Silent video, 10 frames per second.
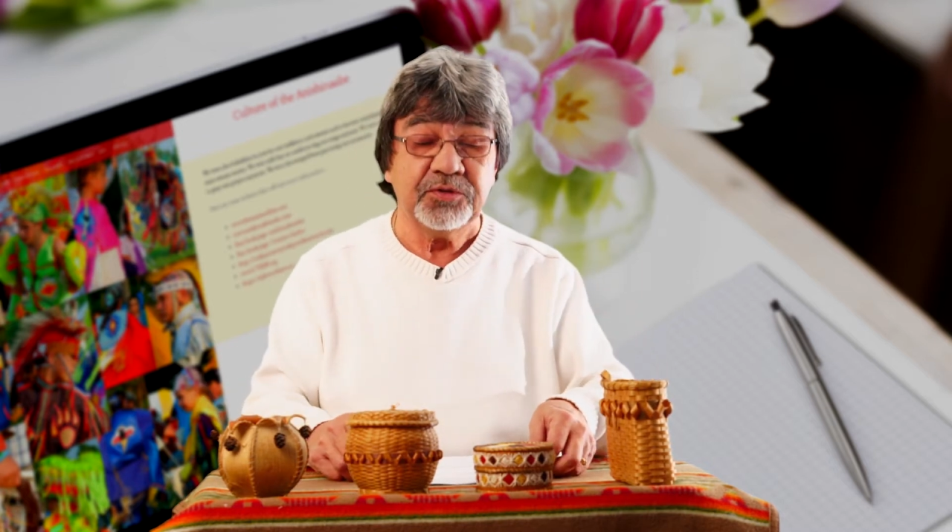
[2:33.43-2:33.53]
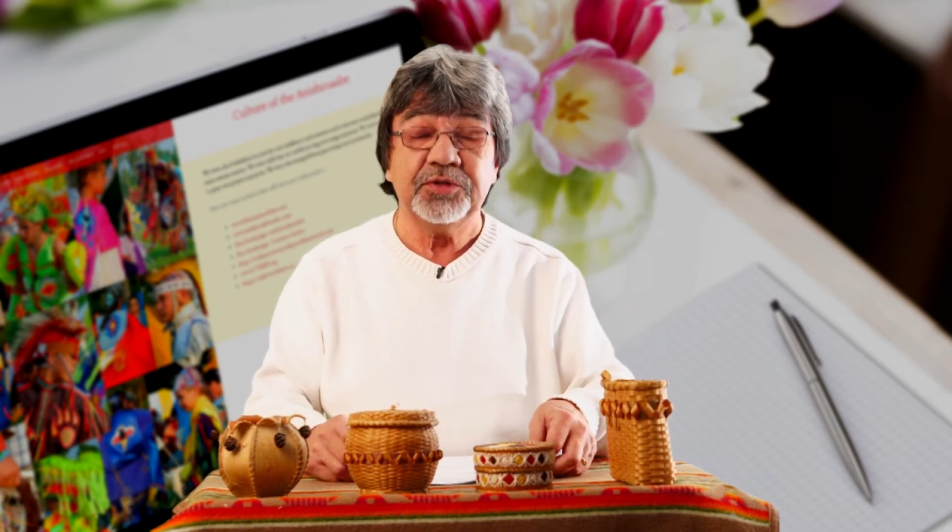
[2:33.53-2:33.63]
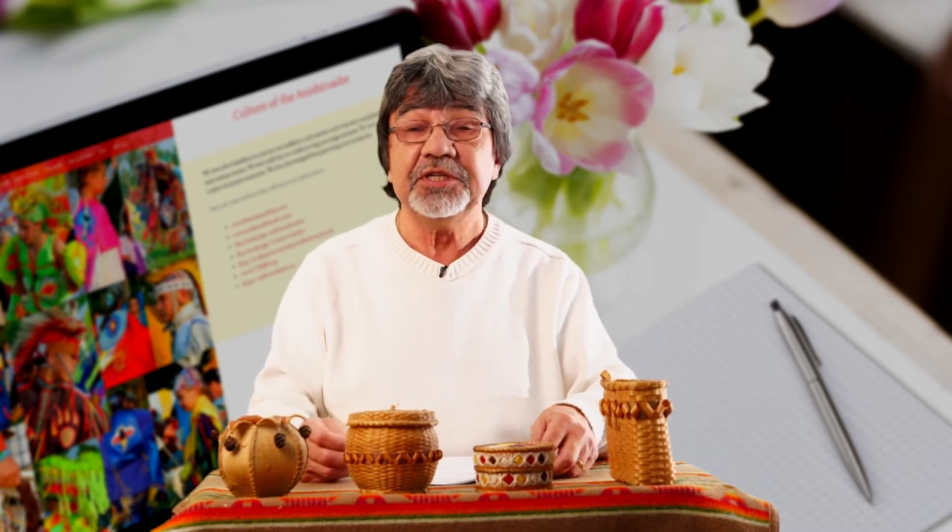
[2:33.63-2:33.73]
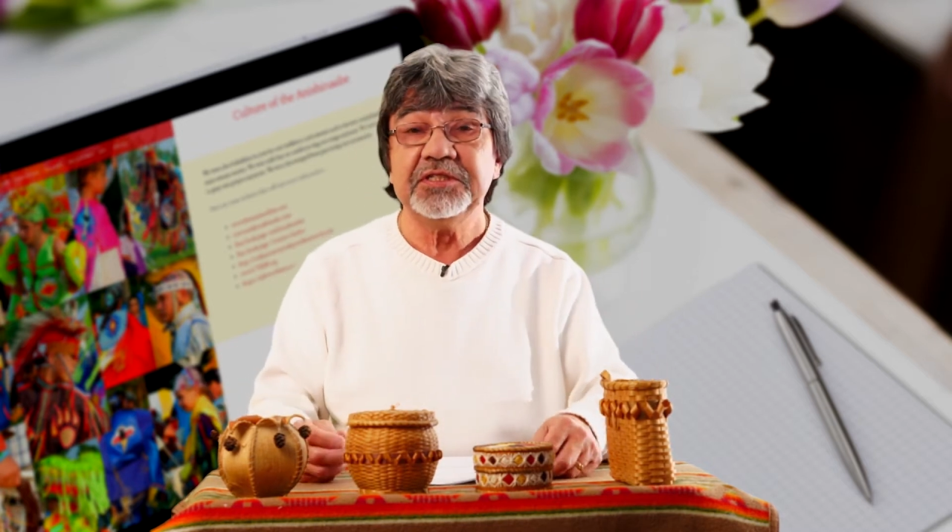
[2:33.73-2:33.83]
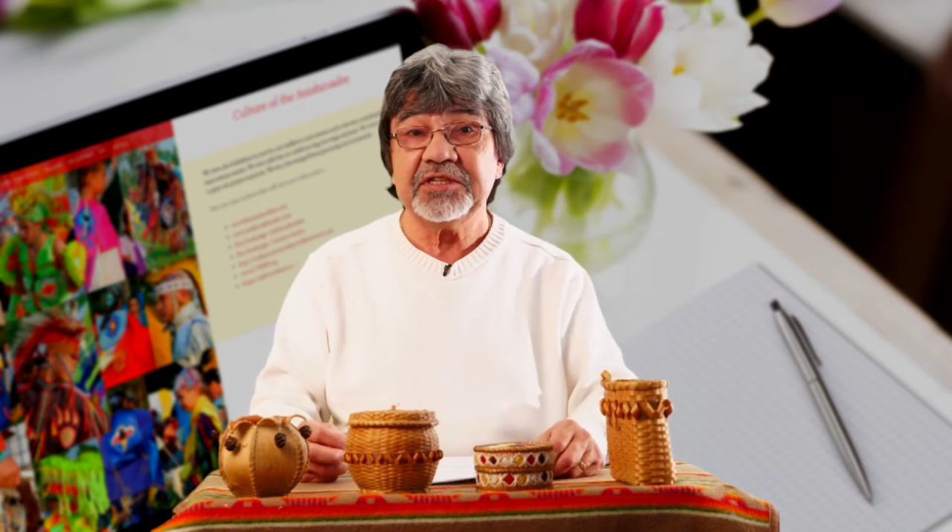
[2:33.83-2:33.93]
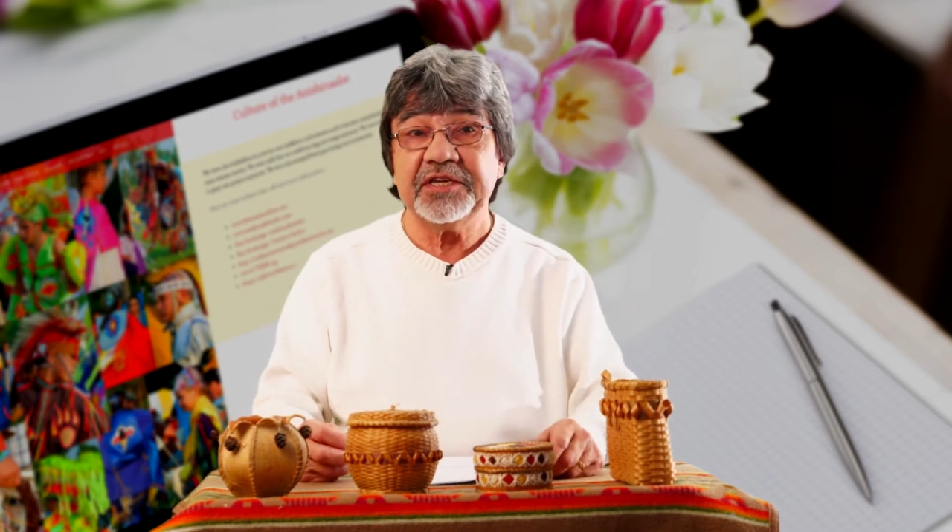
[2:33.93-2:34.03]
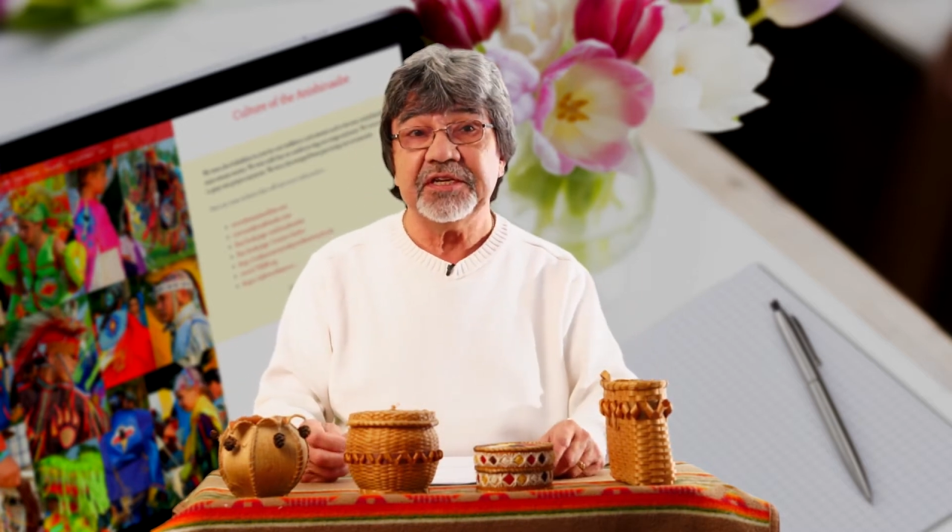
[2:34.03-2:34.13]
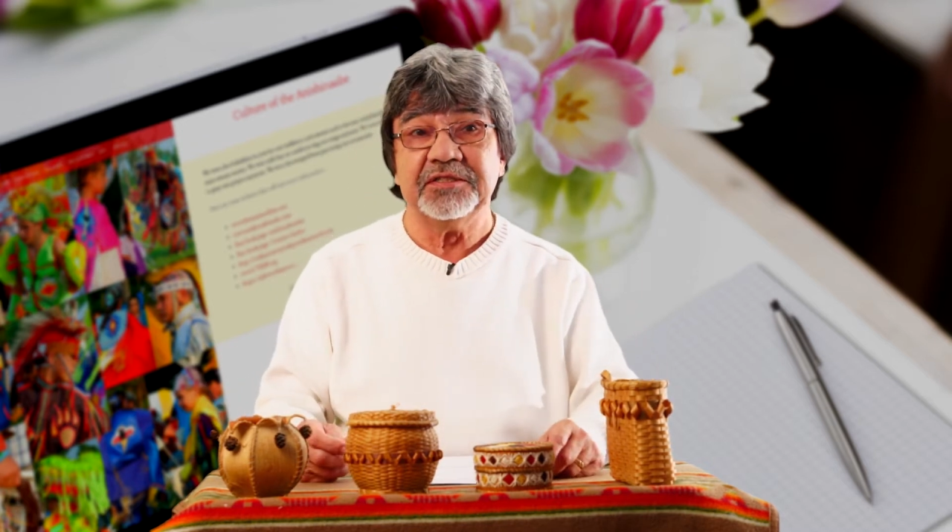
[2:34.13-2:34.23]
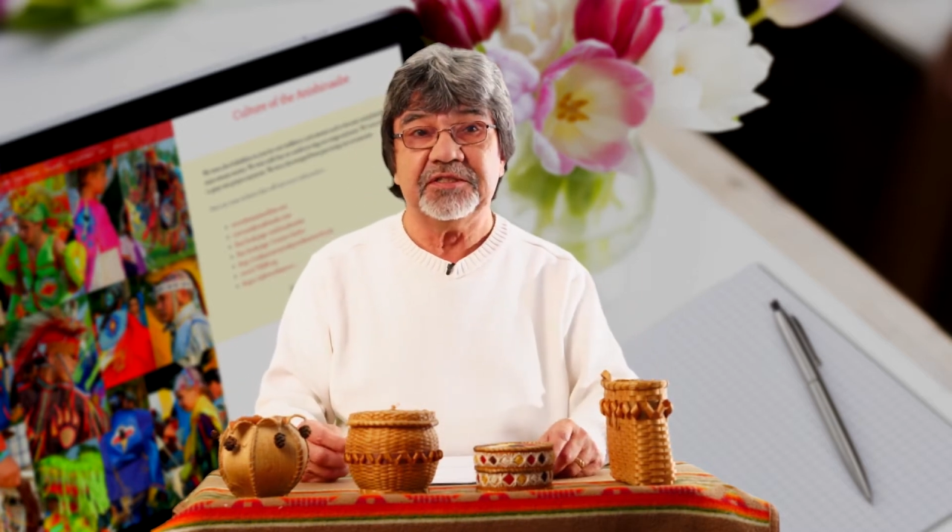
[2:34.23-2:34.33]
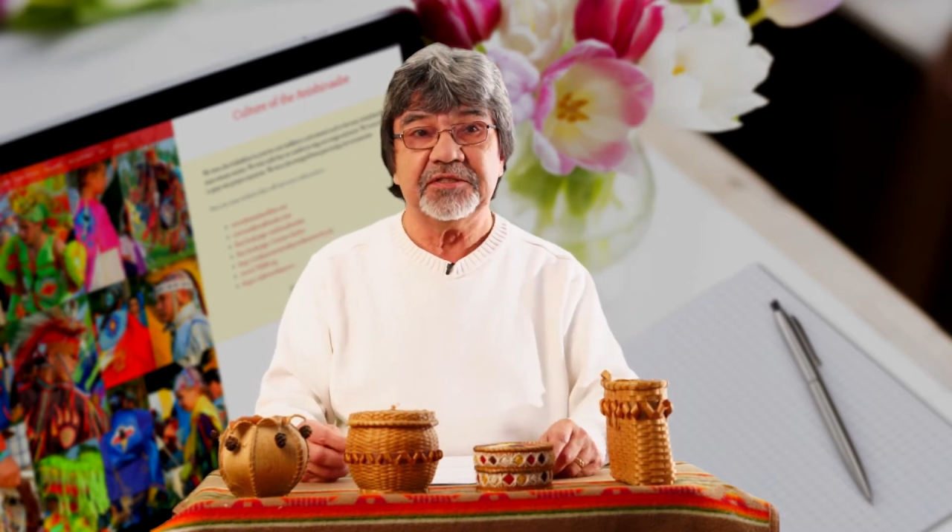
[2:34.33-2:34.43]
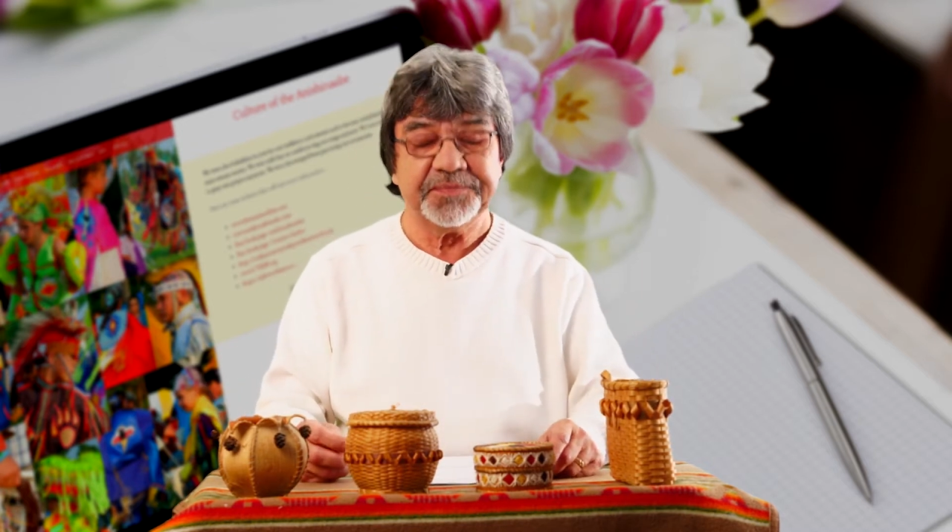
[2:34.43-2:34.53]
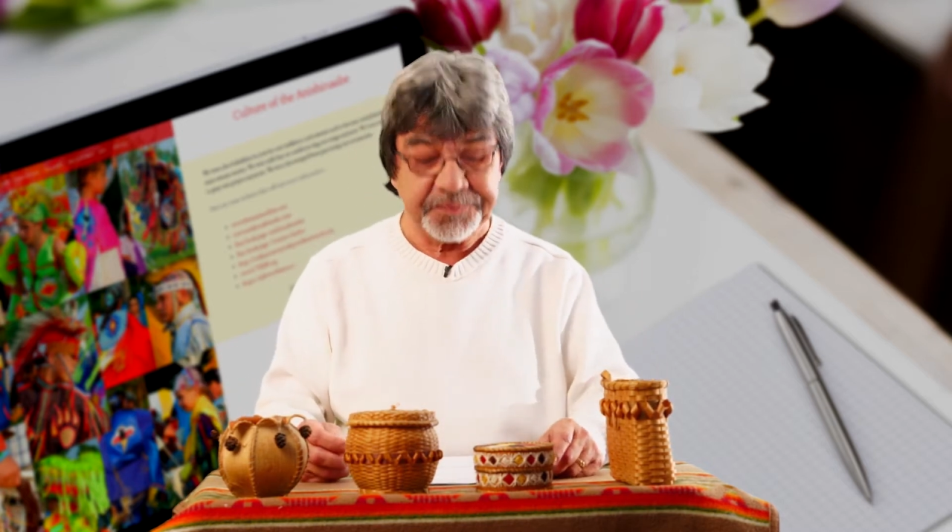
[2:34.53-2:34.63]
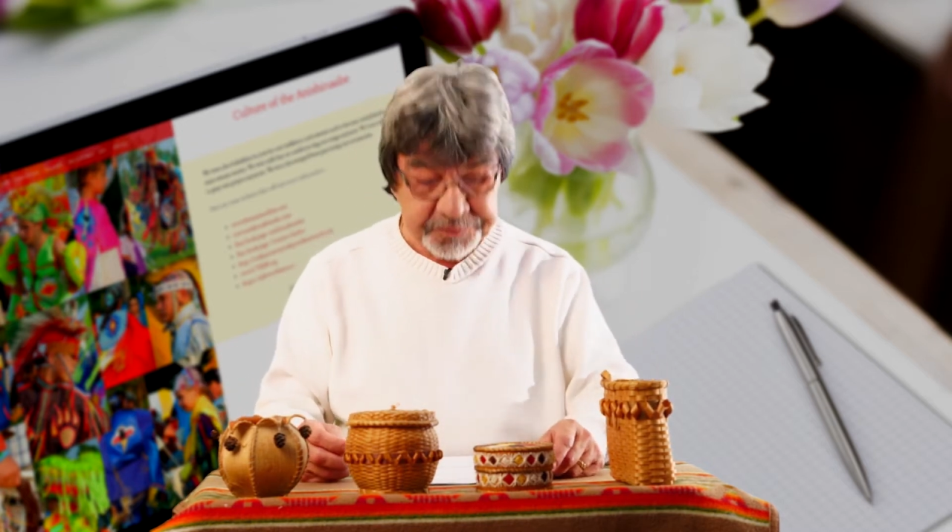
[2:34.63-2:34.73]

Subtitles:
to these kids,